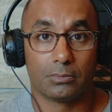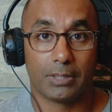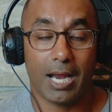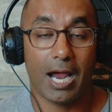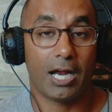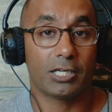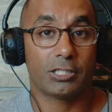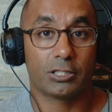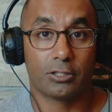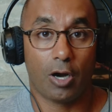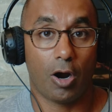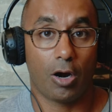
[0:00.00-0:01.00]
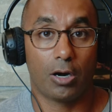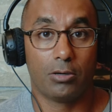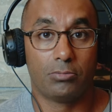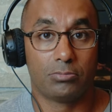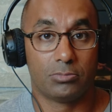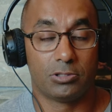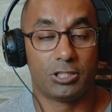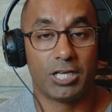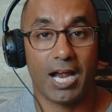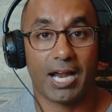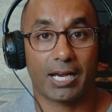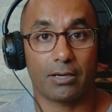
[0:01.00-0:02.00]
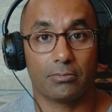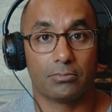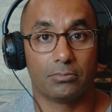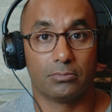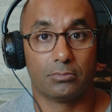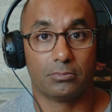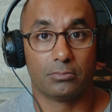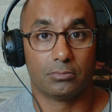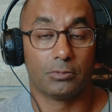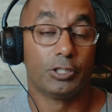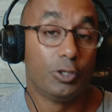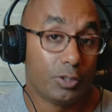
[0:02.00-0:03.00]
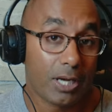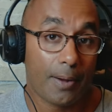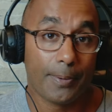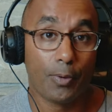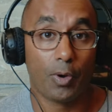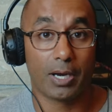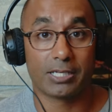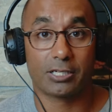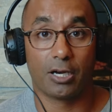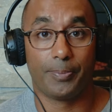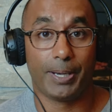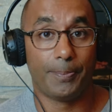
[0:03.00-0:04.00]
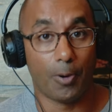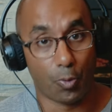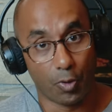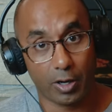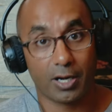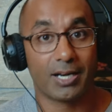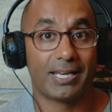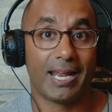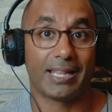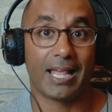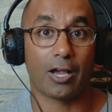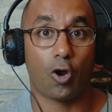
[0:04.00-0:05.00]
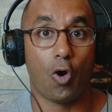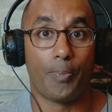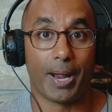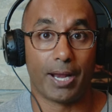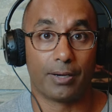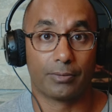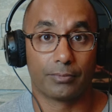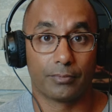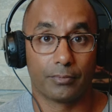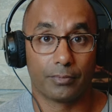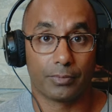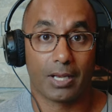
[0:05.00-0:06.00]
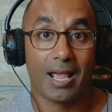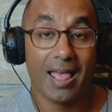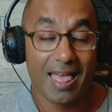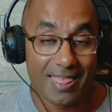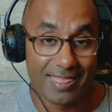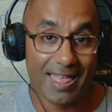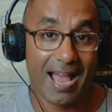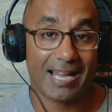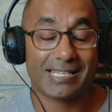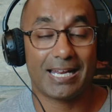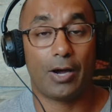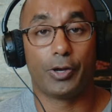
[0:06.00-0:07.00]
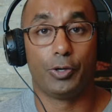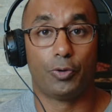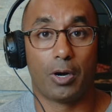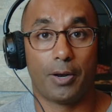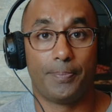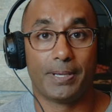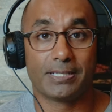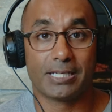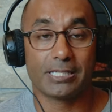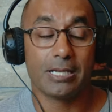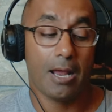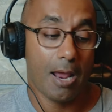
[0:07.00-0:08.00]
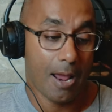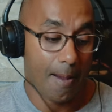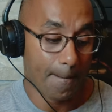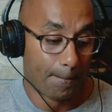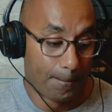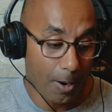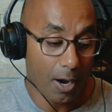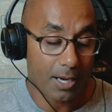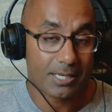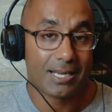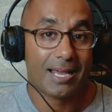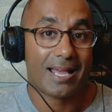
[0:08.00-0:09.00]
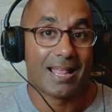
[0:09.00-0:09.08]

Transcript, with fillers: Cash, card, check. You tell me what it's going to be, but we're going to take that copay. That's how you run a business. But